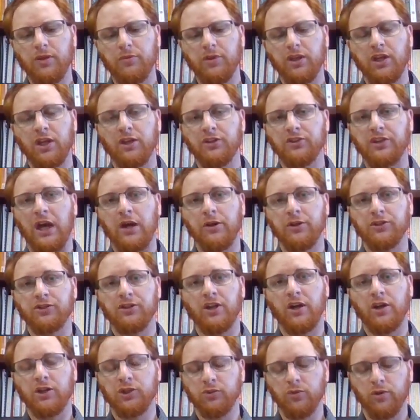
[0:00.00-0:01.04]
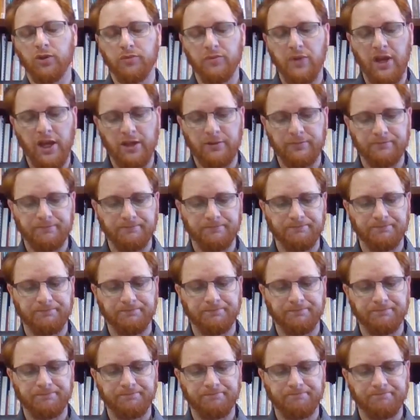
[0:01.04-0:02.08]
because our desires weren't met.
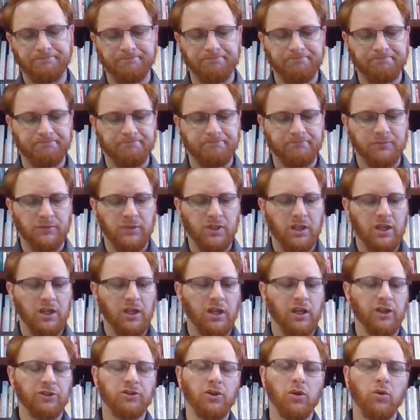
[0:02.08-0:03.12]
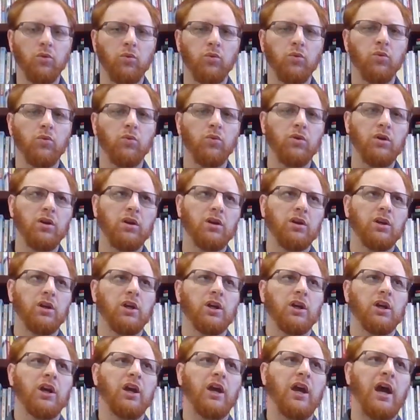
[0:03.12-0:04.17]
And so
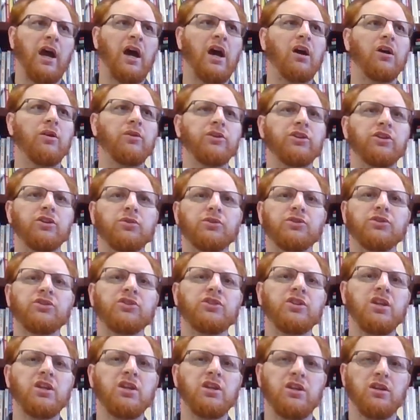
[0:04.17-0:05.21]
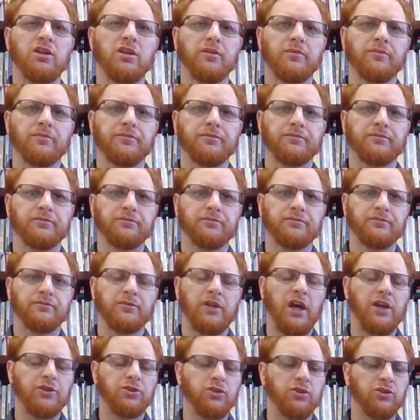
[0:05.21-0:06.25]
how do you see,
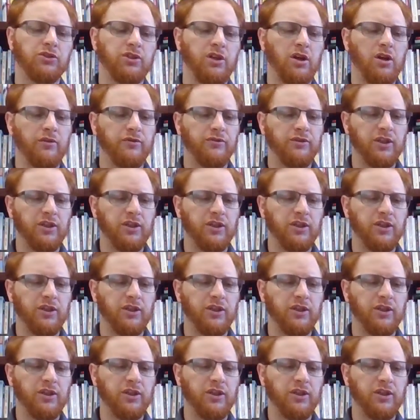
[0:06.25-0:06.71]
ask yourself